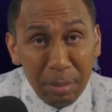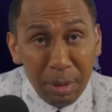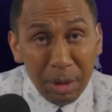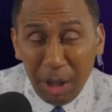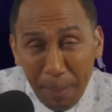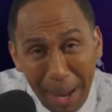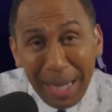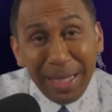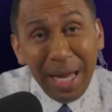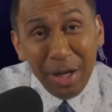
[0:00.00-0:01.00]

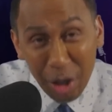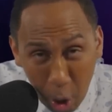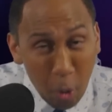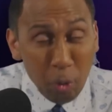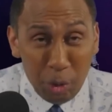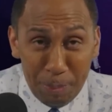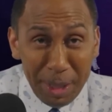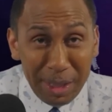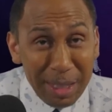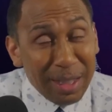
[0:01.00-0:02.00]
Somebody that knows
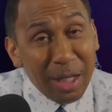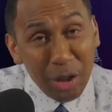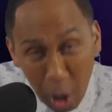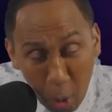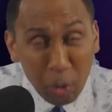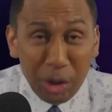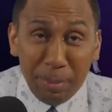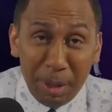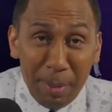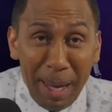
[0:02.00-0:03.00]
business, that knows
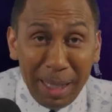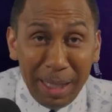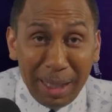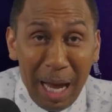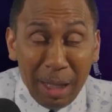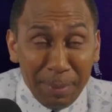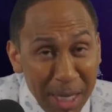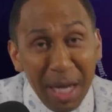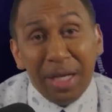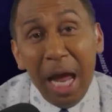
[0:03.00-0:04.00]
something about an economy,
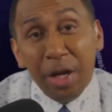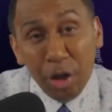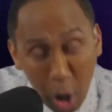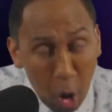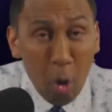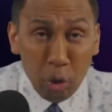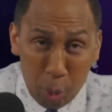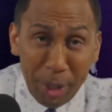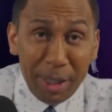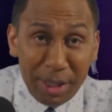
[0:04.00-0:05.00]
that knows
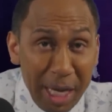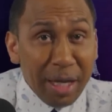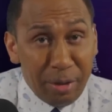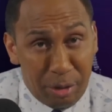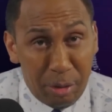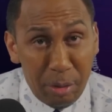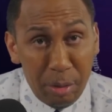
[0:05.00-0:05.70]
what it takes